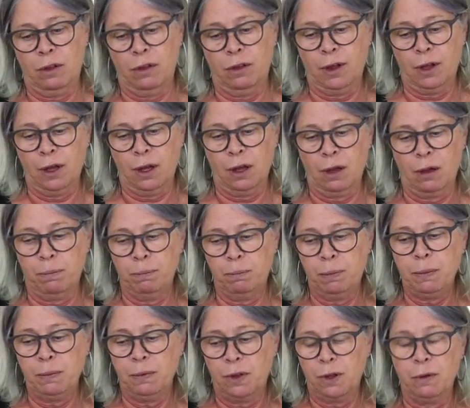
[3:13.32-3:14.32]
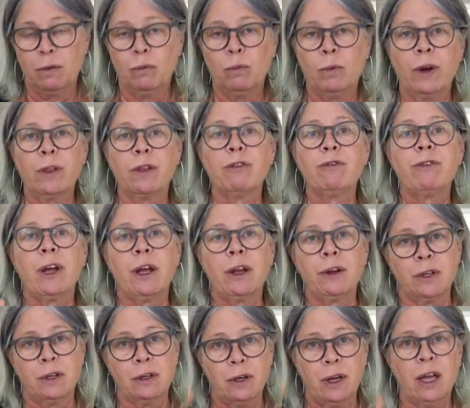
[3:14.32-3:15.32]
the, the, where the
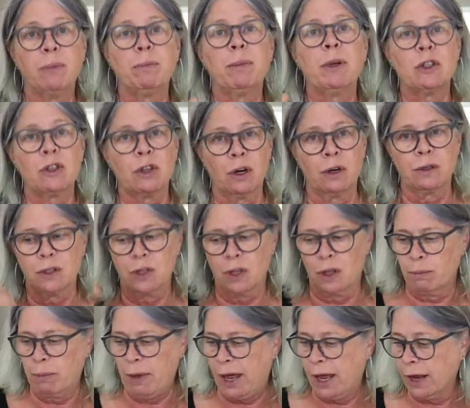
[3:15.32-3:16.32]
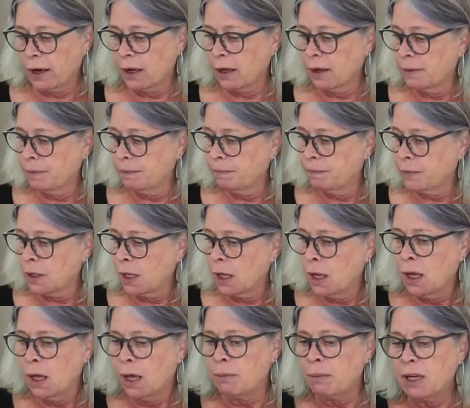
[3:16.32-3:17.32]
felt had been turned to the back.
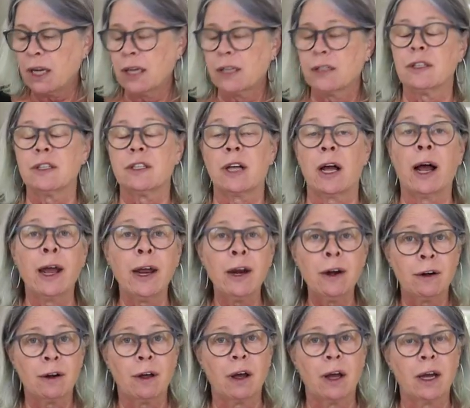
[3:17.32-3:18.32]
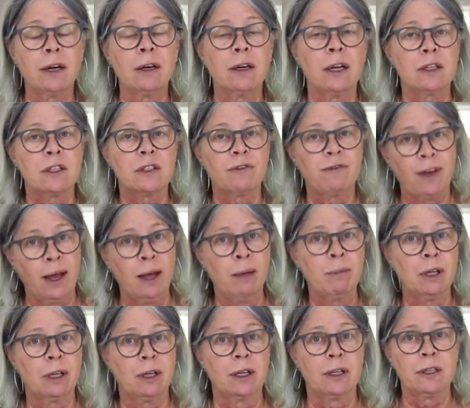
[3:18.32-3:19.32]
And because it's iron-on, it's
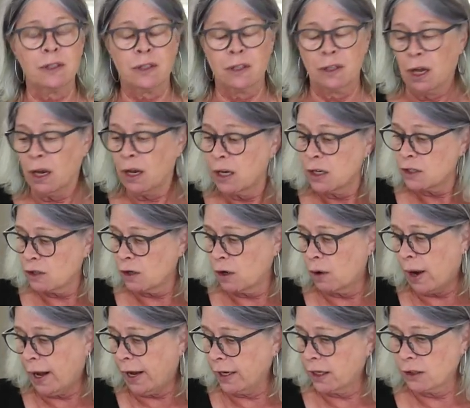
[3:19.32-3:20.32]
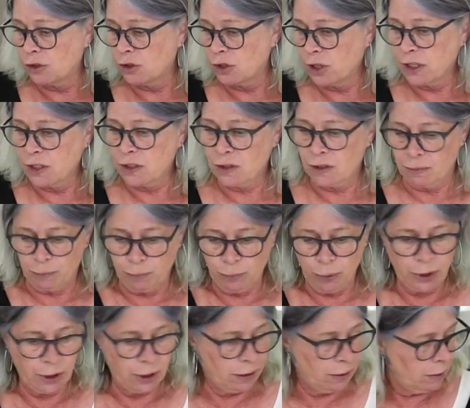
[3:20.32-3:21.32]
fabulous, so I could just
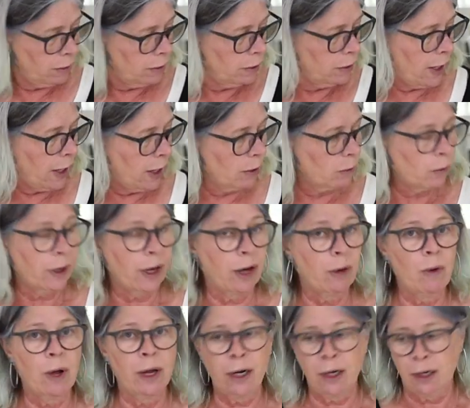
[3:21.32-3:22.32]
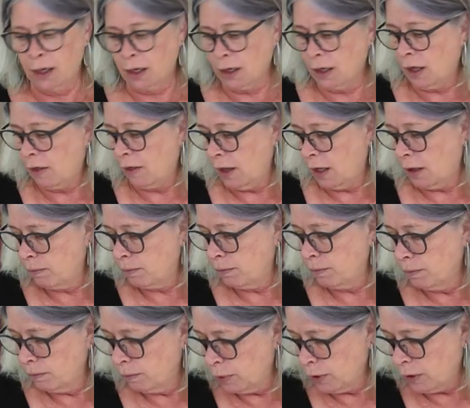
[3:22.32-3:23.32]
put it down where I wanted it and then
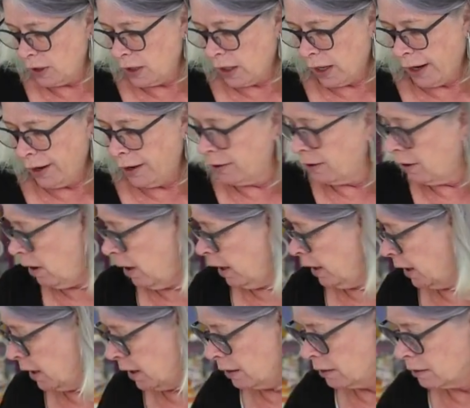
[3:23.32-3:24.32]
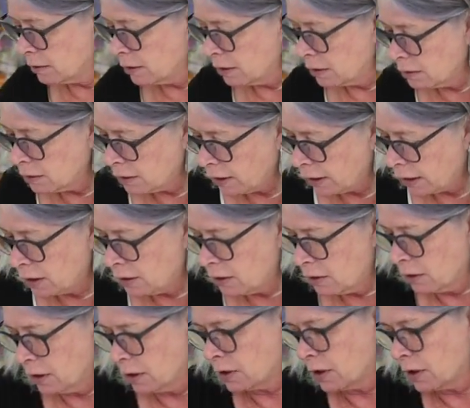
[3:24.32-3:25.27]
put the iron on it. I could do a little